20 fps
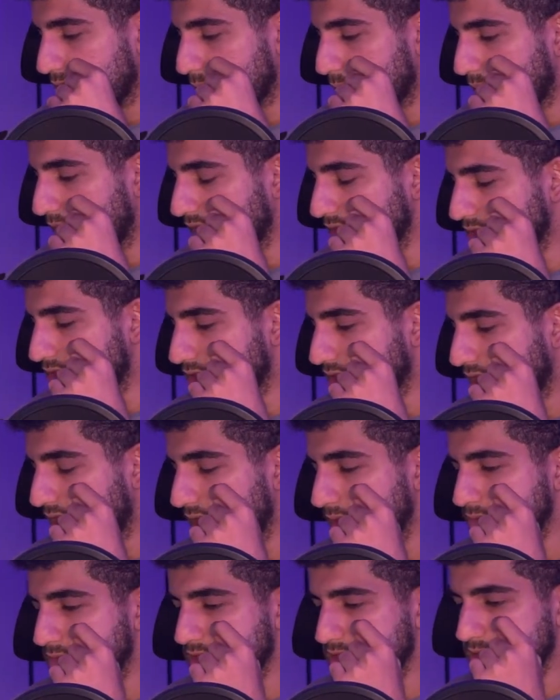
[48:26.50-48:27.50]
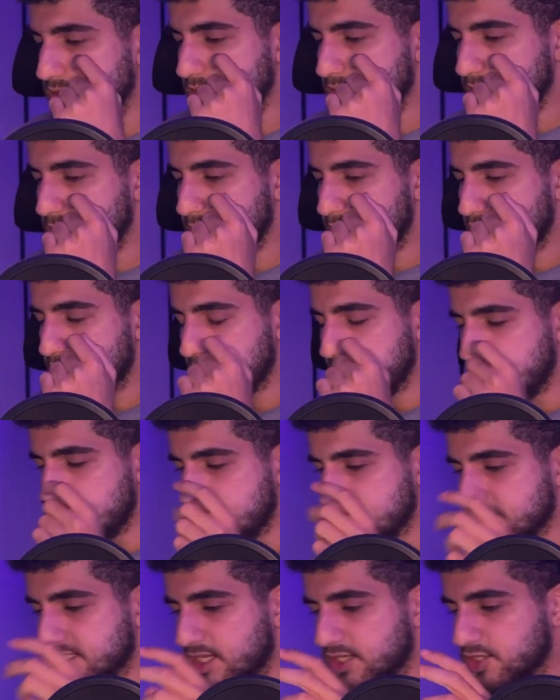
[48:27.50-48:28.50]
But it
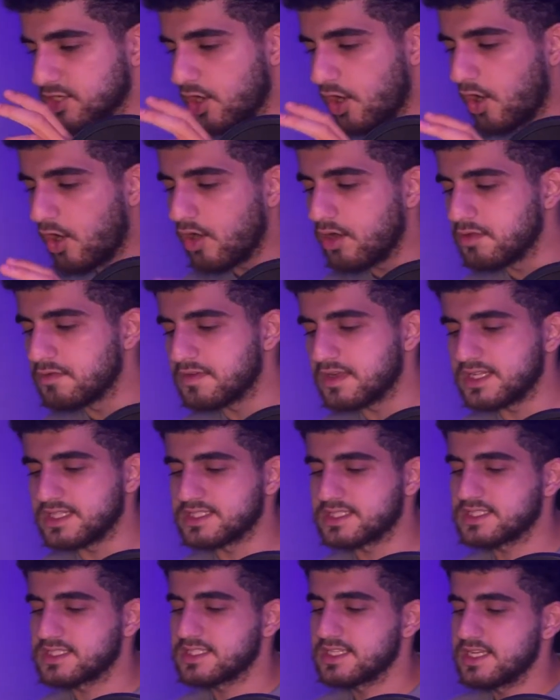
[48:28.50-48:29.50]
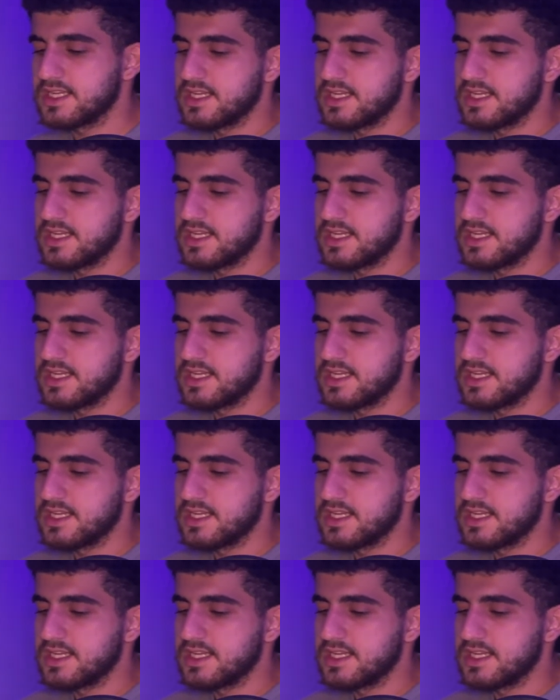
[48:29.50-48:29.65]
is not always